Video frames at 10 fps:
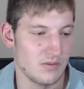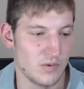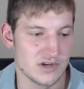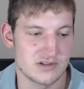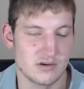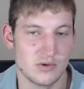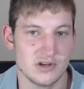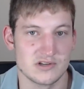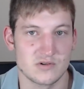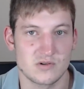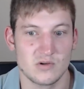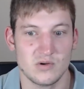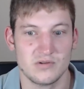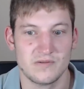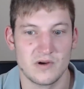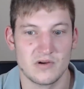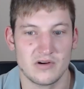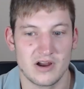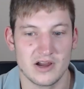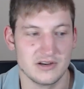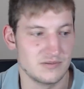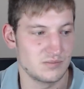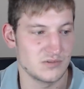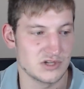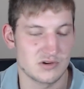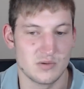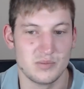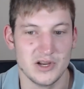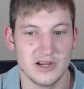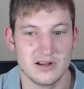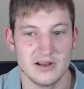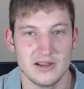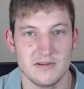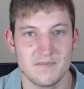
where someone is called far right just completely